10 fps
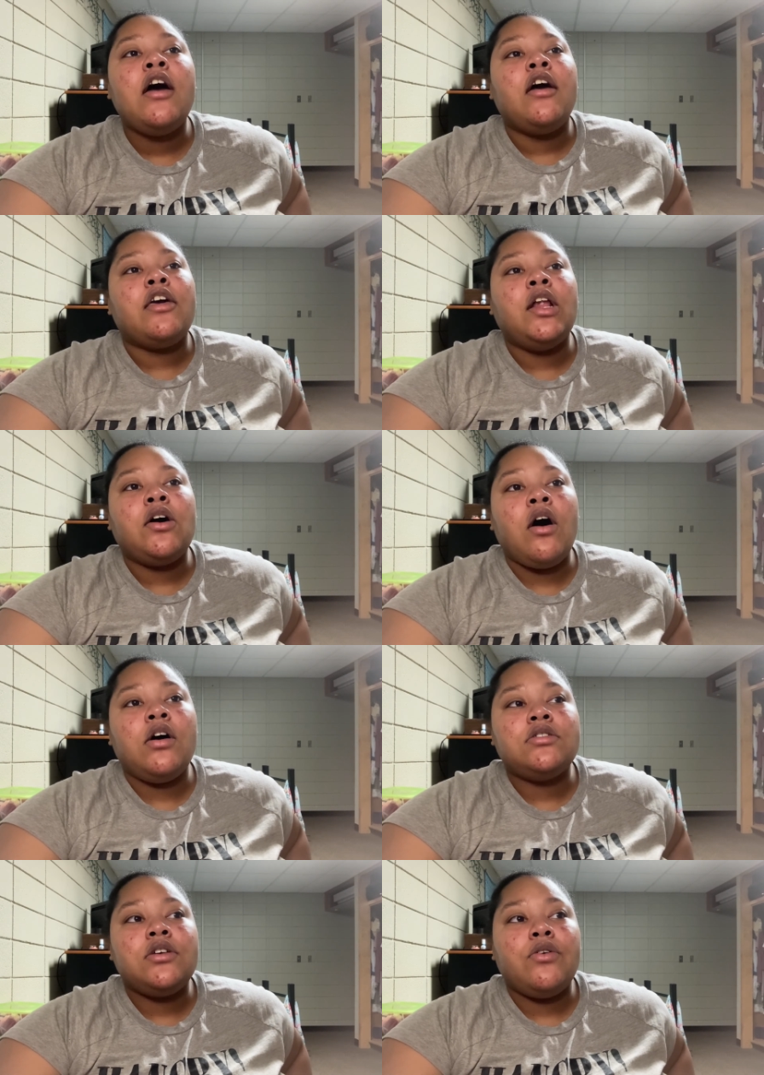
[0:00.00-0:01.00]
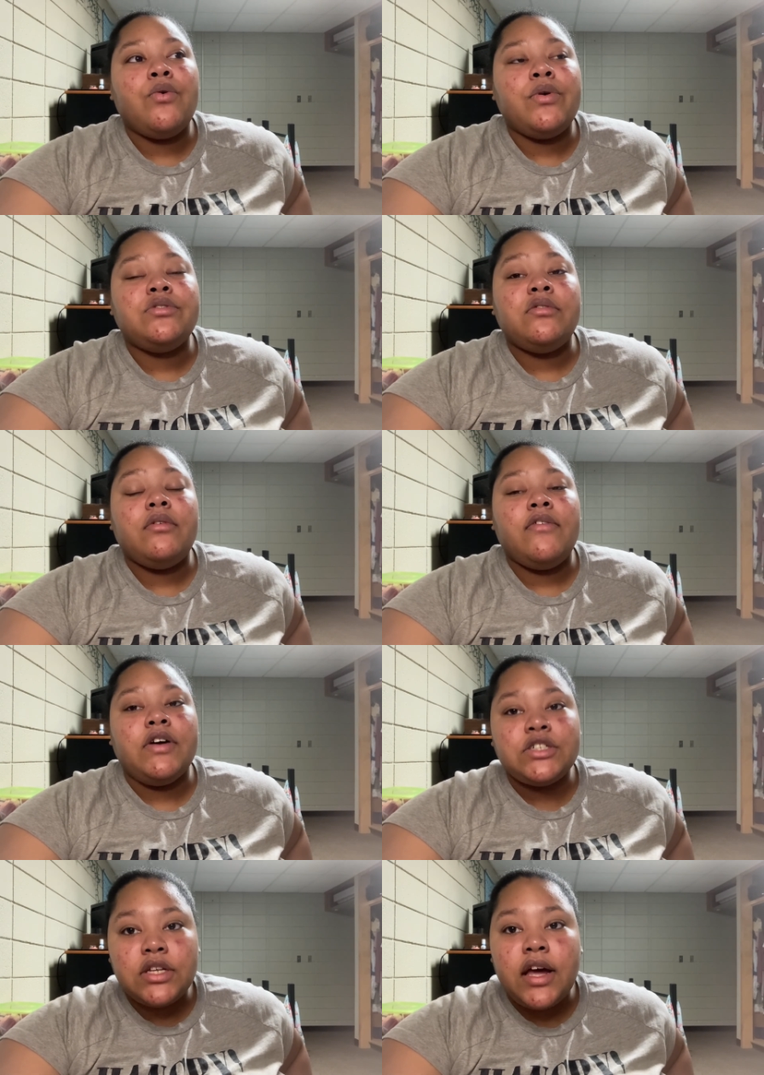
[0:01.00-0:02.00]
Y'all are also going to
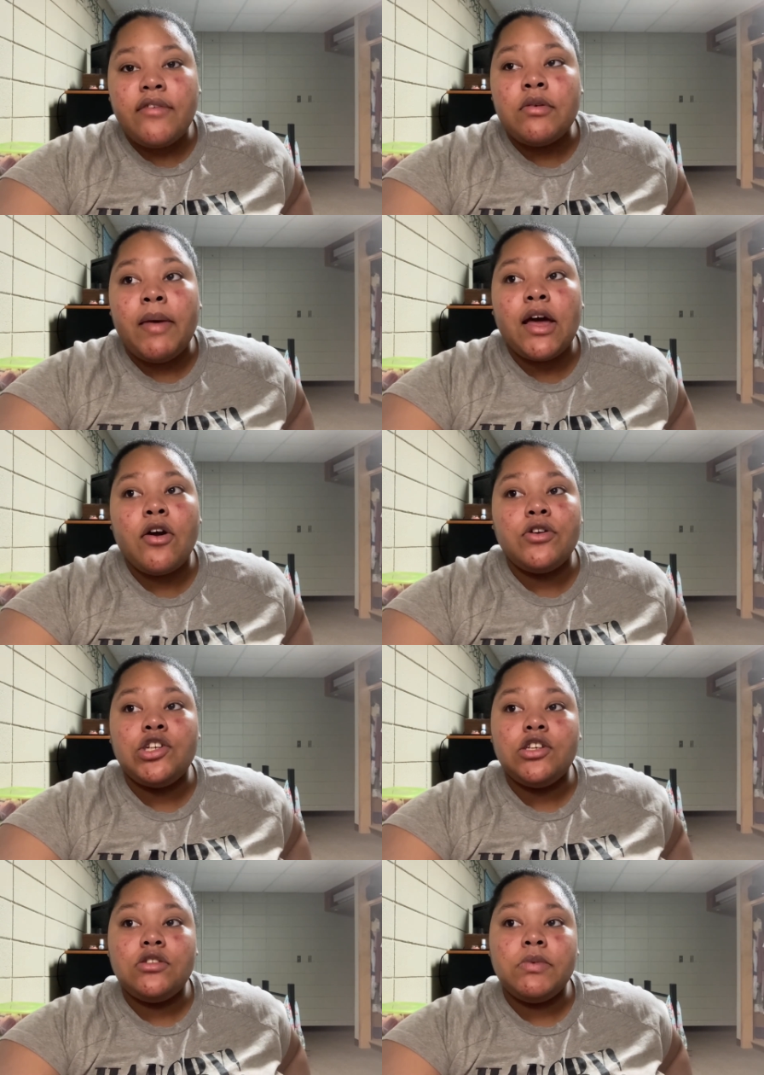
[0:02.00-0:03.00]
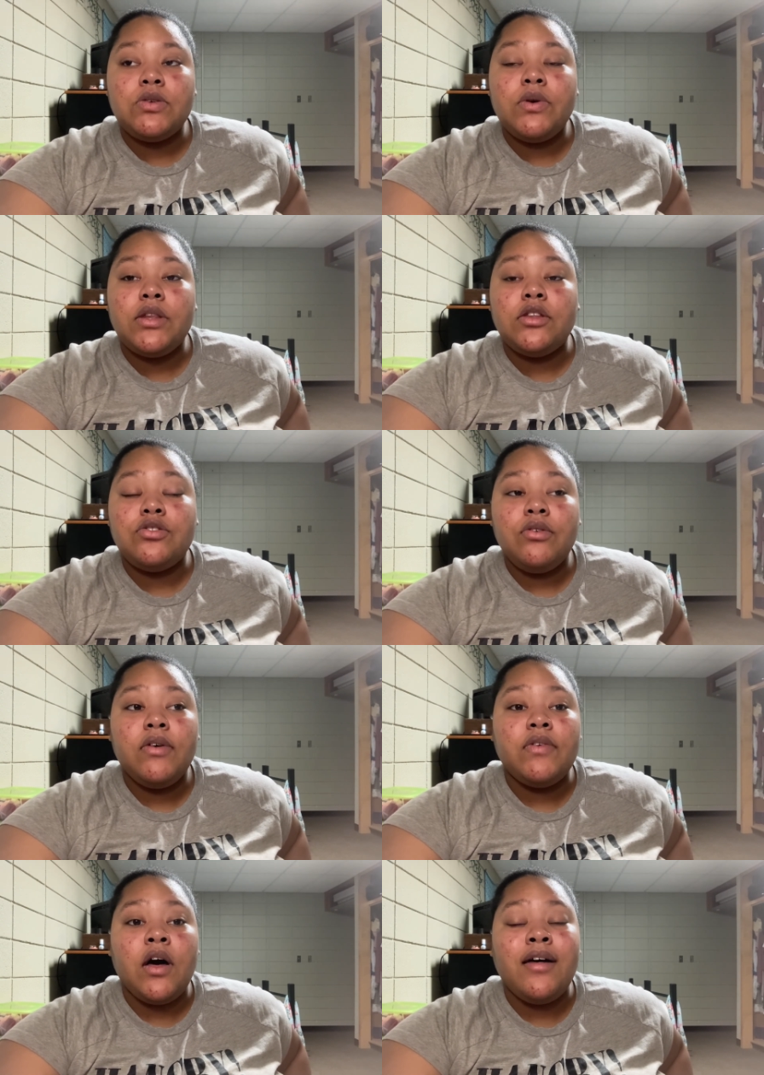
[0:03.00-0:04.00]
eventually have to make her choose between the two of y'all,